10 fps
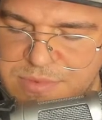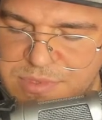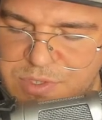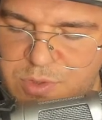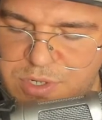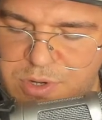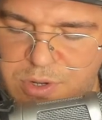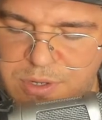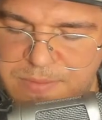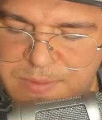Your
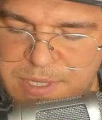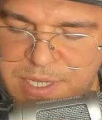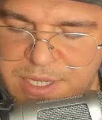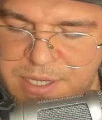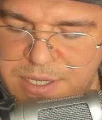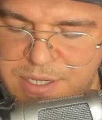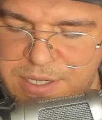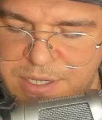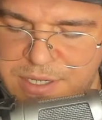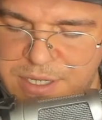goal
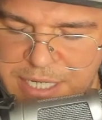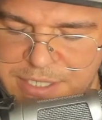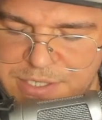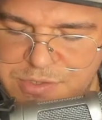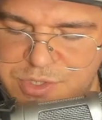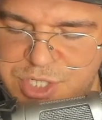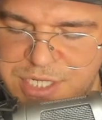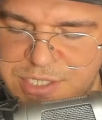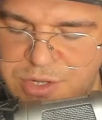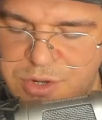is to
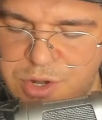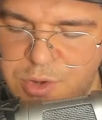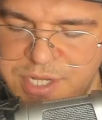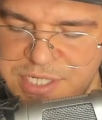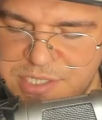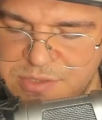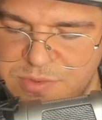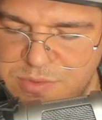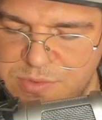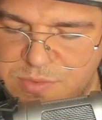just notice
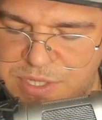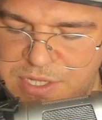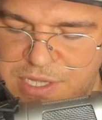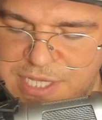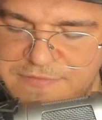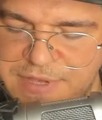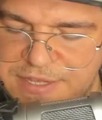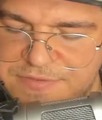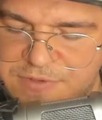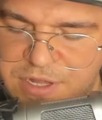when the leaf
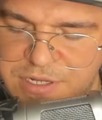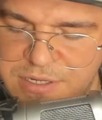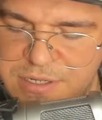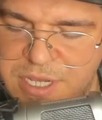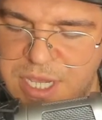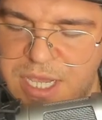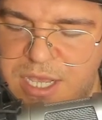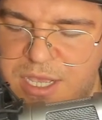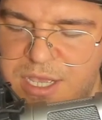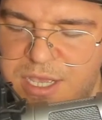has fallen
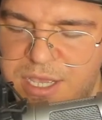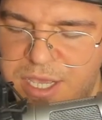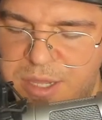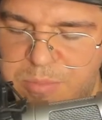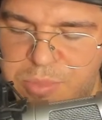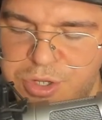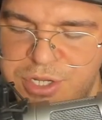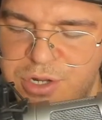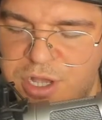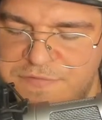and put it
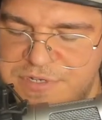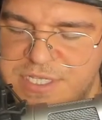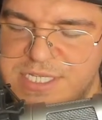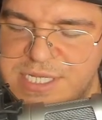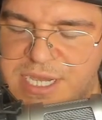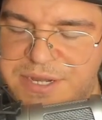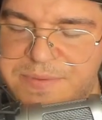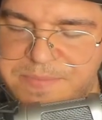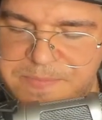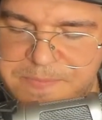off to the side,
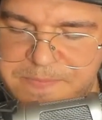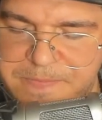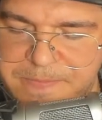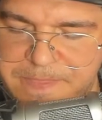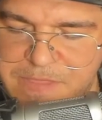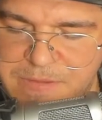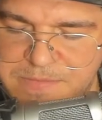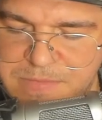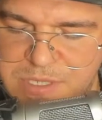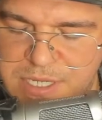
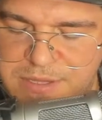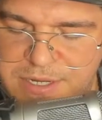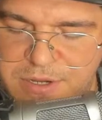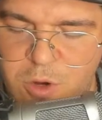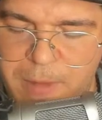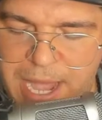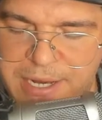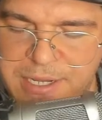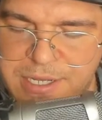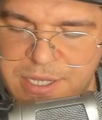and then go
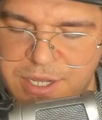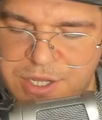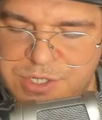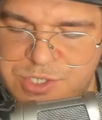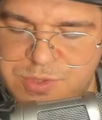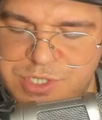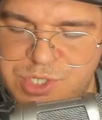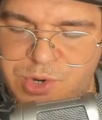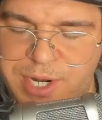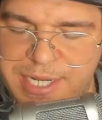back to
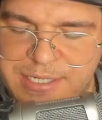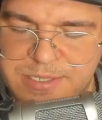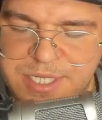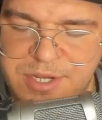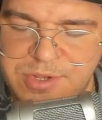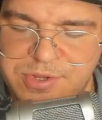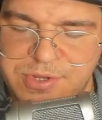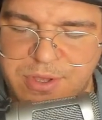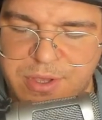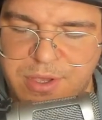enjoying sitting
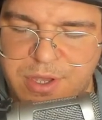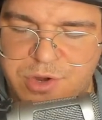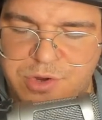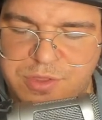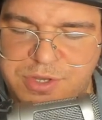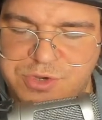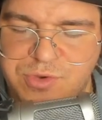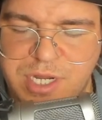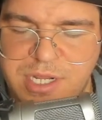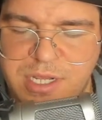under the
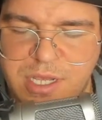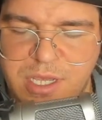tree,